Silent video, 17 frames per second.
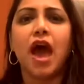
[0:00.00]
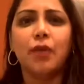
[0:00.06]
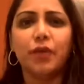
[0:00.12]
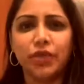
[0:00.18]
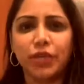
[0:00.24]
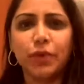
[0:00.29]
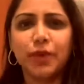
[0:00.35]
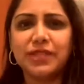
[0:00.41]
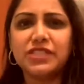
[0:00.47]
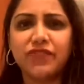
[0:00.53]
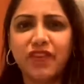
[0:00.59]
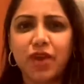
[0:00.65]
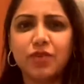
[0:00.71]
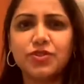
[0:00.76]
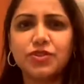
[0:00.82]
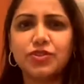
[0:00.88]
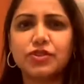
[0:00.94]
Our U.S.
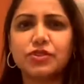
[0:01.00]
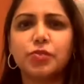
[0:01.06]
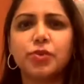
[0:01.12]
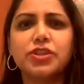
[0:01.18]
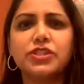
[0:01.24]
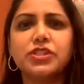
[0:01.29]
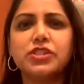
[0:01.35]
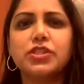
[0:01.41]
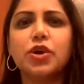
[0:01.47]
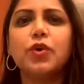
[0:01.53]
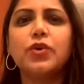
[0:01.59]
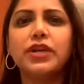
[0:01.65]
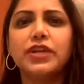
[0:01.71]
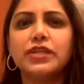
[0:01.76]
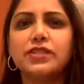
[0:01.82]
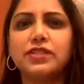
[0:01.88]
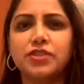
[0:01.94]
founders were so
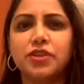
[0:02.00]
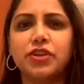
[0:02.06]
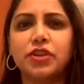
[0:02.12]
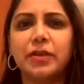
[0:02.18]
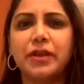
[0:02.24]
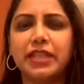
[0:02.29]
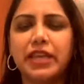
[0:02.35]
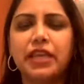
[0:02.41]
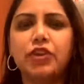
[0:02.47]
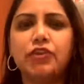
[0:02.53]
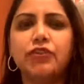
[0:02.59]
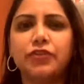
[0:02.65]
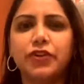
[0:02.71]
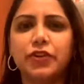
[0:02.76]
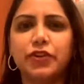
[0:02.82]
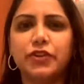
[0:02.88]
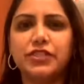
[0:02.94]
concerned about the
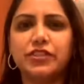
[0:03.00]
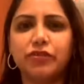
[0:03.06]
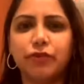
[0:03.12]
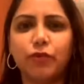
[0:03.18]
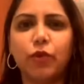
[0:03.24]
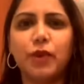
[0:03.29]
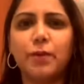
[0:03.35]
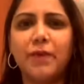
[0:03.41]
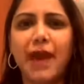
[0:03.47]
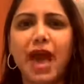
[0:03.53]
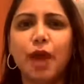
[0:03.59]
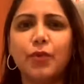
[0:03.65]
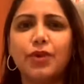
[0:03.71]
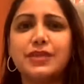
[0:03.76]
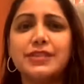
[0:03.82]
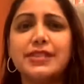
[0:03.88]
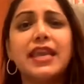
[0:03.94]
interference of foreign
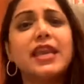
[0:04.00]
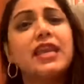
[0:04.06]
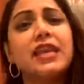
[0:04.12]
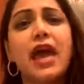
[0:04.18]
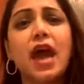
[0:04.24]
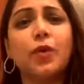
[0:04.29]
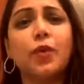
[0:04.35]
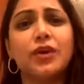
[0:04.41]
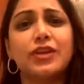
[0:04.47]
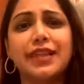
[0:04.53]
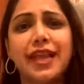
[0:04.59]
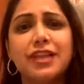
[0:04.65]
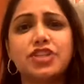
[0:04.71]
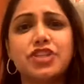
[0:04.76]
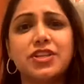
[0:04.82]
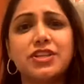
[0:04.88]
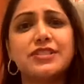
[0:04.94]
powers in our
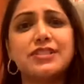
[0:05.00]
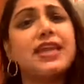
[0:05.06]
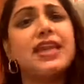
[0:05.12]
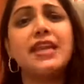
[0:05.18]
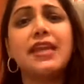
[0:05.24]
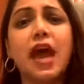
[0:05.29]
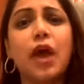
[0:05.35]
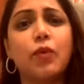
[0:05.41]
elections, in